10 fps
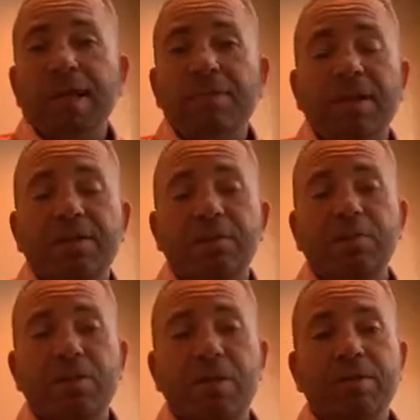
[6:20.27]
I have
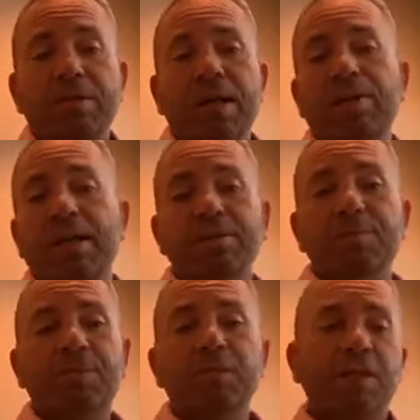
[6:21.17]
customers all the time ask
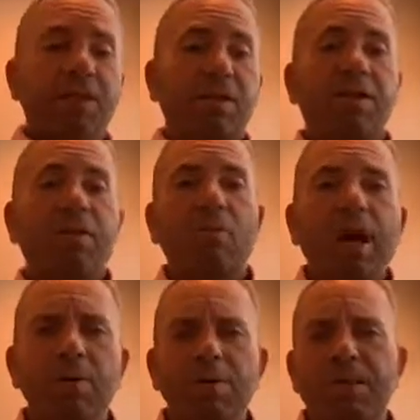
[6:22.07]
me,
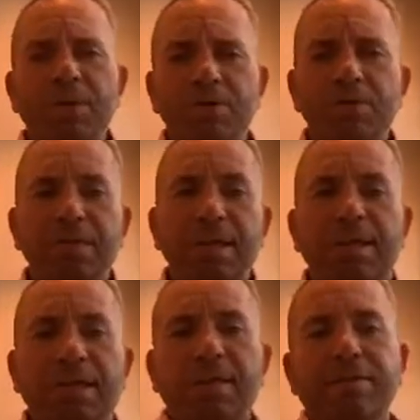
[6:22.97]
why would they do
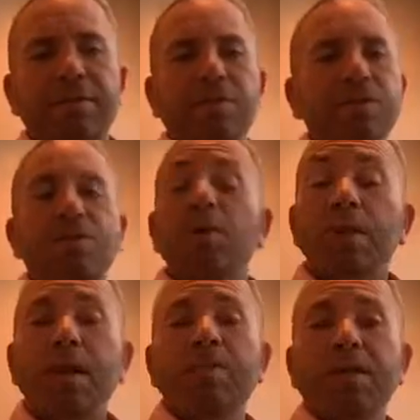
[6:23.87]
that, and what's going on?